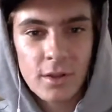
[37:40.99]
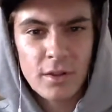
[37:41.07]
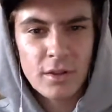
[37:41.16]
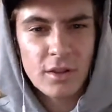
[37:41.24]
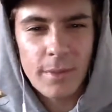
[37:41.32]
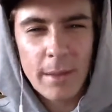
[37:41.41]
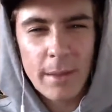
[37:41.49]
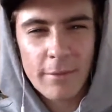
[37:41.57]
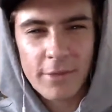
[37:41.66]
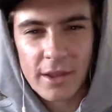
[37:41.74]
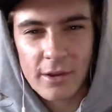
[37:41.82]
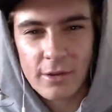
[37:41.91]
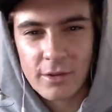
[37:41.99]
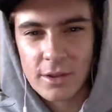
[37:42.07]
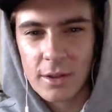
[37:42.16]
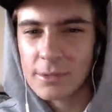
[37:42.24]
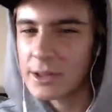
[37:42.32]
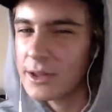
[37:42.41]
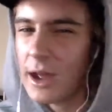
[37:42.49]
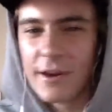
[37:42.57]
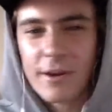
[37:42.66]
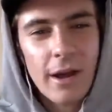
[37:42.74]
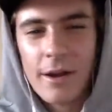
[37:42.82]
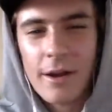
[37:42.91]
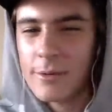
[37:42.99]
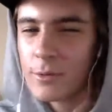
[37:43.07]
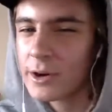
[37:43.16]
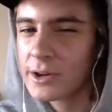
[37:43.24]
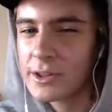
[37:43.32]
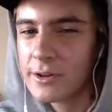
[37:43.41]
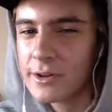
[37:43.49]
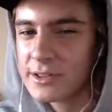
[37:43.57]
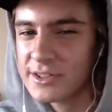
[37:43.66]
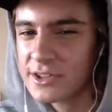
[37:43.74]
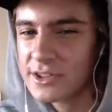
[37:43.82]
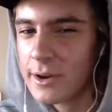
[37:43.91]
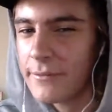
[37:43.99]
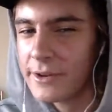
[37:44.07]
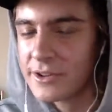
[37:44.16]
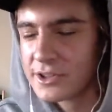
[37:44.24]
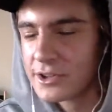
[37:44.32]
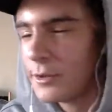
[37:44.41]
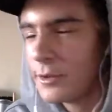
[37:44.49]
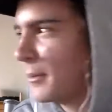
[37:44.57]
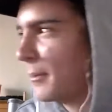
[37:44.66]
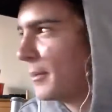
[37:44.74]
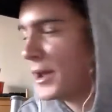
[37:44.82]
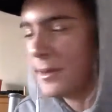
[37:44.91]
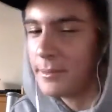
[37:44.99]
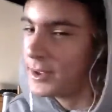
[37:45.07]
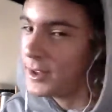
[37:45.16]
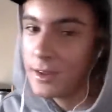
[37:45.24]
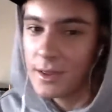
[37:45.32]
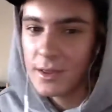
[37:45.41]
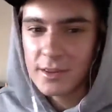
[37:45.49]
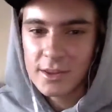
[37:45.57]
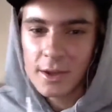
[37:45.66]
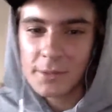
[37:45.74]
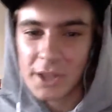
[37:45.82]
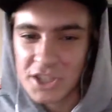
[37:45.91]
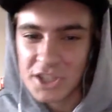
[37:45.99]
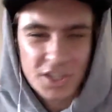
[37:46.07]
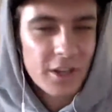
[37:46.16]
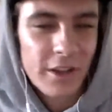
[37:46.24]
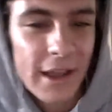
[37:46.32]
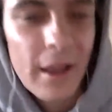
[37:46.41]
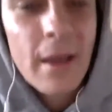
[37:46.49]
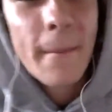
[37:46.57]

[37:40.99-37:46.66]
So maybe if they could do something, I don't know how it would work though, because Instagram videos can only be a minute, but something just so like,